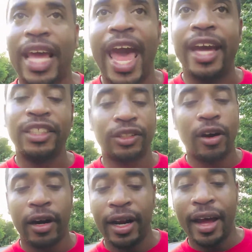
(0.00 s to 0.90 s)
Ash
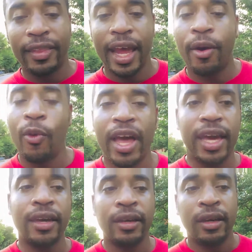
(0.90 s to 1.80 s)
started out that
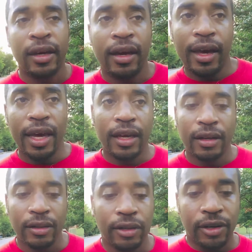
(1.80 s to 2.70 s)
way, and,
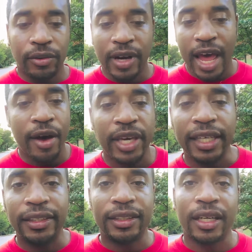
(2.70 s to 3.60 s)
now
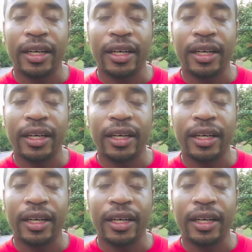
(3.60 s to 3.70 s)
he's,